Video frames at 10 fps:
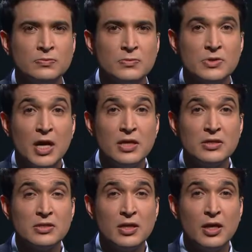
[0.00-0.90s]

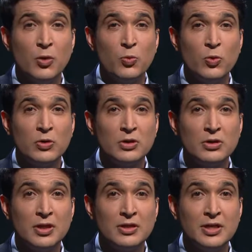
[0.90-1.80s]
Scientists are now warning
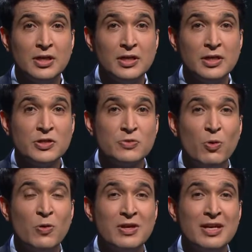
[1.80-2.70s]
that there is
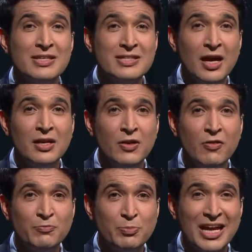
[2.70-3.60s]
more than a ton
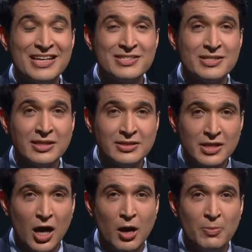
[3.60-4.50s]
of plastic
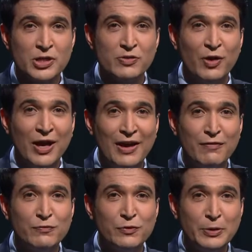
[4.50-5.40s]
garbage for
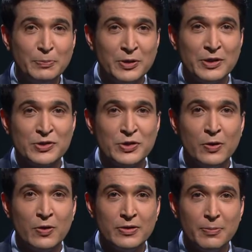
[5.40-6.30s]
every person
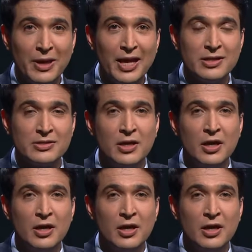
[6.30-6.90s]
on the planet.